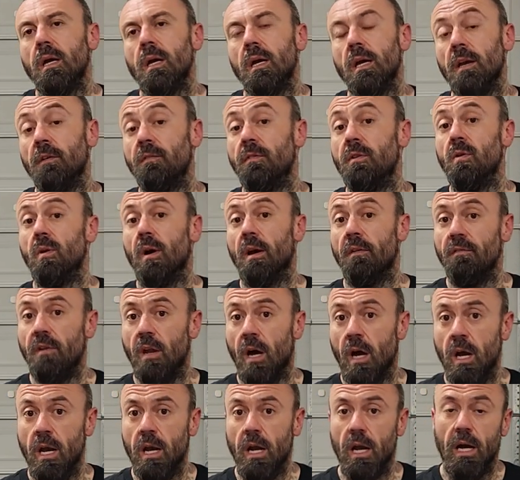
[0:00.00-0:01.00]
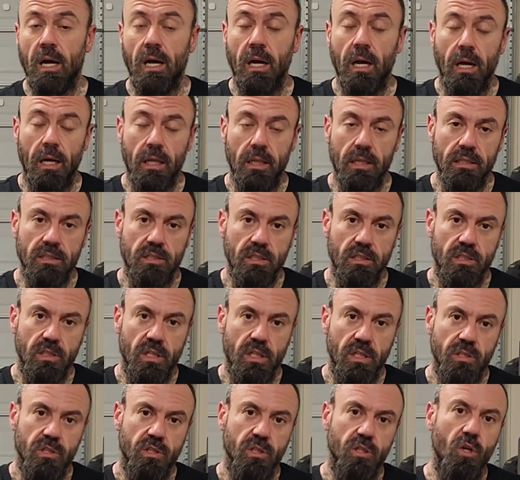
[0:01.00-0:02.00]
If you have not, I highly
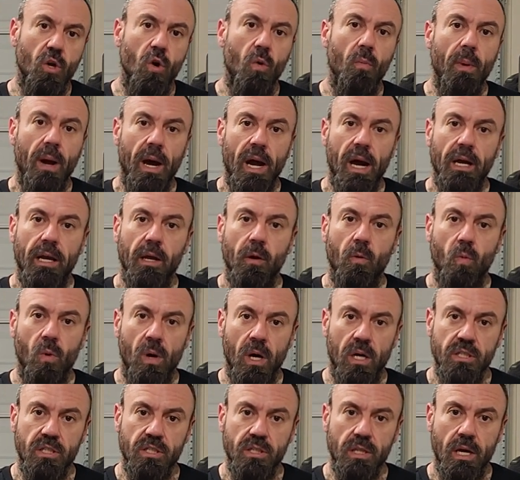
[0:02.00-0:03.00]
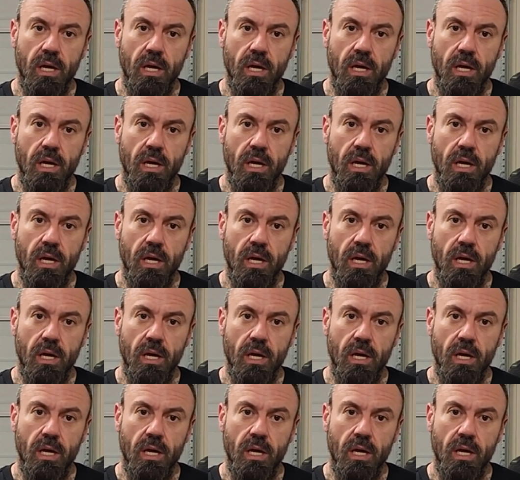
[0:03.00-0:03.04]
suggest you go back and watch